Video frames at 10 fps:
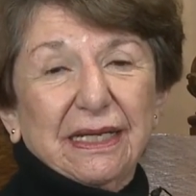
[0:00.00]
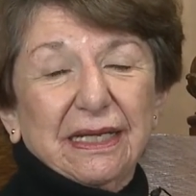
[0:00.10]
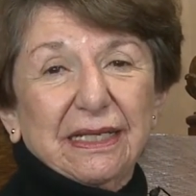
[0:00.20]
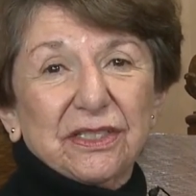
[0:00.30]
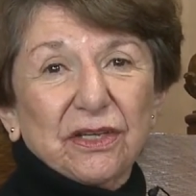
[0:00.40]

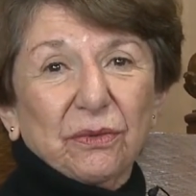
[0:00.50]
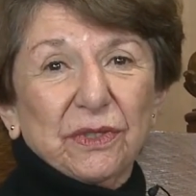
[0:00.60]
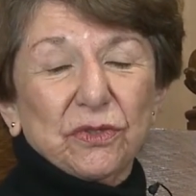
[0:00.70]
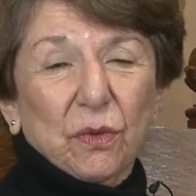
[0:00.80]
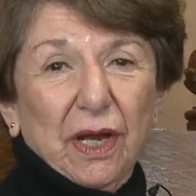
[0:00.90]
is so
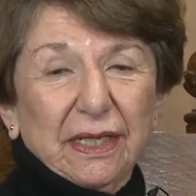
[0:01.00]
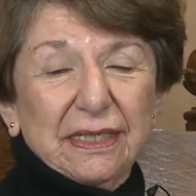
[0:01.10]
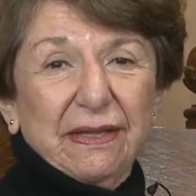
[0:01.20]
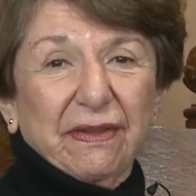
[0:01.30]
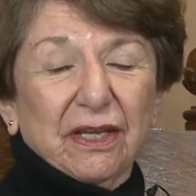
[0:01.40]

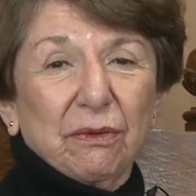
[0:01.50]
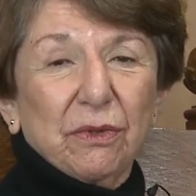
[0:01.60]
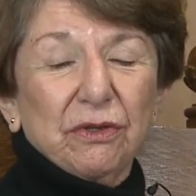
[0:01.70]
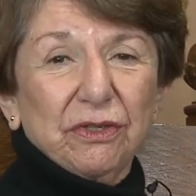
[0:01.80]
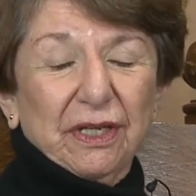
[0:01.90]
entwined in the
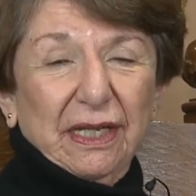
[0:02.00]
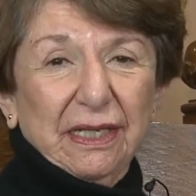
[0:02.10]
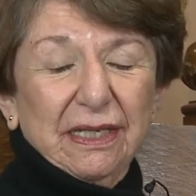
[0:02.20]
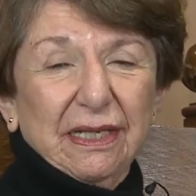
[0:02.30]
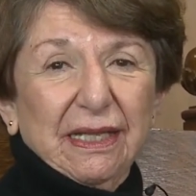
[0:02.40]

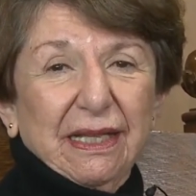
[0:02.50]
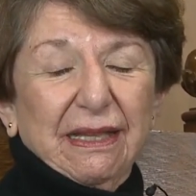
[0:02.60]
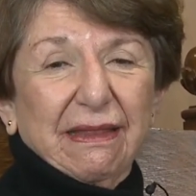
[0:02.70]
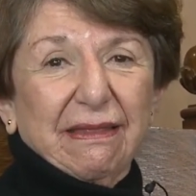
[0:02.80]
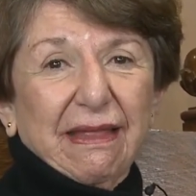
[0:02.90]
community
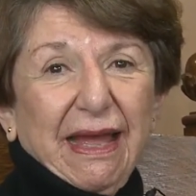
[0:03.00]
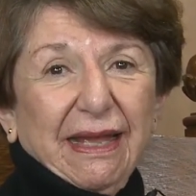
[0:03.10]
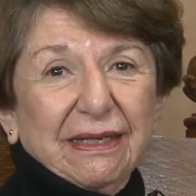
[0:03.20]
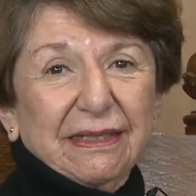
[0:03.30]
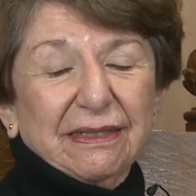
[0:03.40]

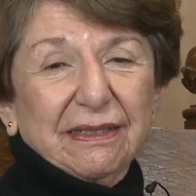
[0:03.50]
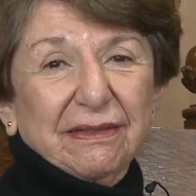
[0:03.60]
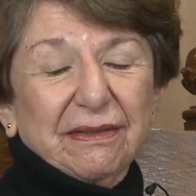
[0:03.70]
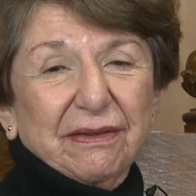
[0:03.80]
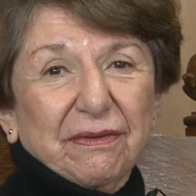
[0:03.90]
that
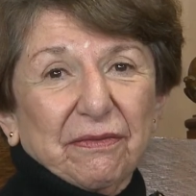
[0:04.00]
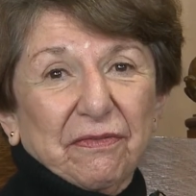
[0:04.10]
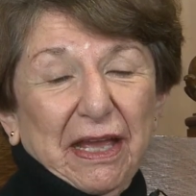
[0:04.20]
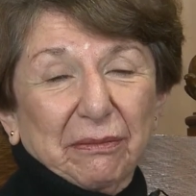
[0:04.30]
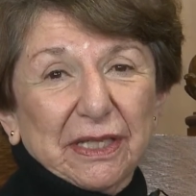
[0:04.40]

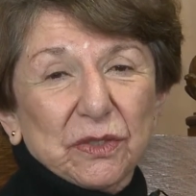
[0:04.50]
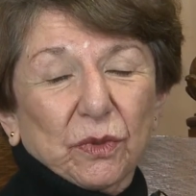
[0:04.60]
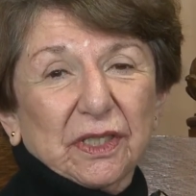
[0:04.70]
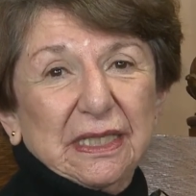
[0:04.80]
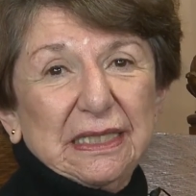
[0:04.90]
families
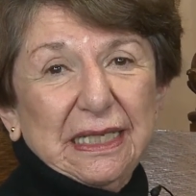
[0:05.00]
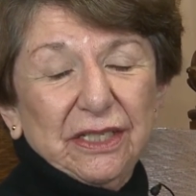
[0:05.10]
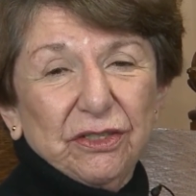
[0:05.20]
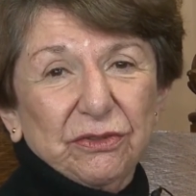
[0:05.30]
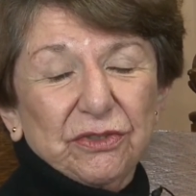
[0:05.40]
will
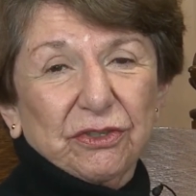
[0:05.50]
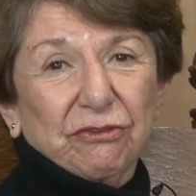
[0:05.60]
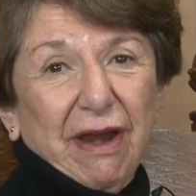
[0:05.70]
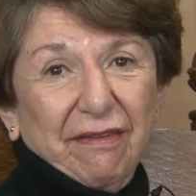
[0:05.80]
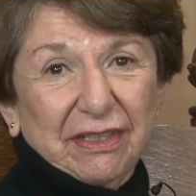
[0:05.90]
continue to
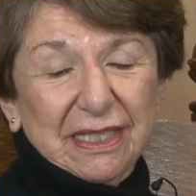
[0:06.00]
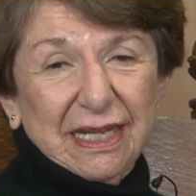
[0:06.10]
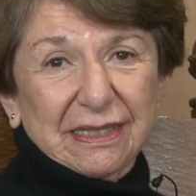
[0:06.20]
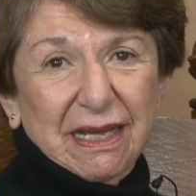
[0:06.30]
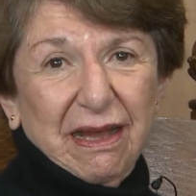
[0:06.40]

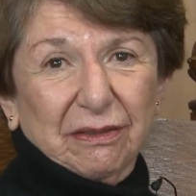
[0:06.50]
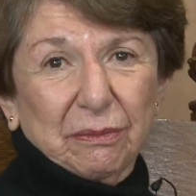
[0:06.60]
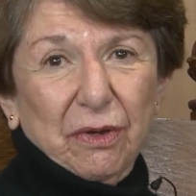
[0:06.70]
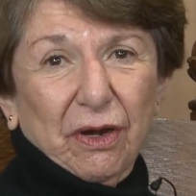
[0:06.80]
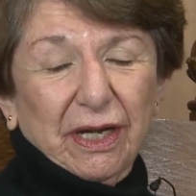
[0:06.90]
gravitate to
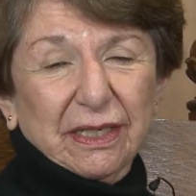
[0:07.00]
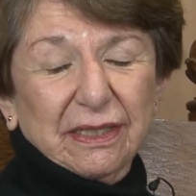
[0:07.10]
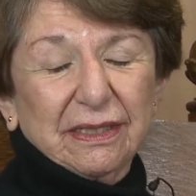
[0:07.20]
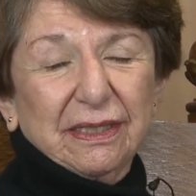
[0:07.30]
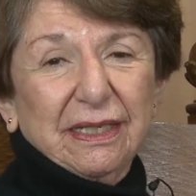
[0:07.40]
Highland Park
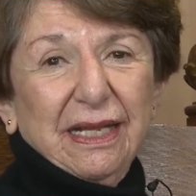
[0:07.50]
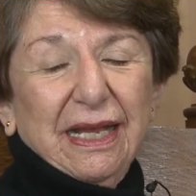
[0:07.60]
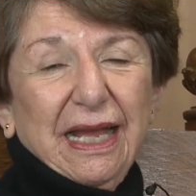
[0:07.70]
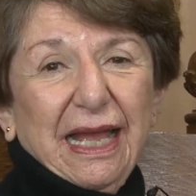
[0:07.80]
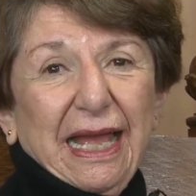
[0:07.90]

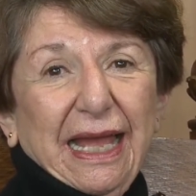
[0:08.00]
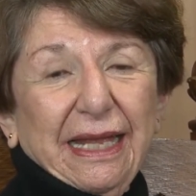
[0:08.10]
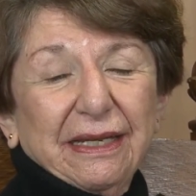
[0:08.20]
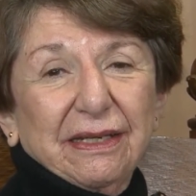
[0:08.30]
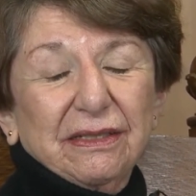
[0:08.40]

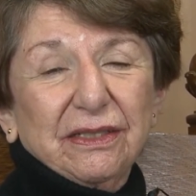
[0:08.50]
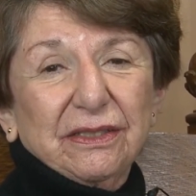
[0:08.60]
and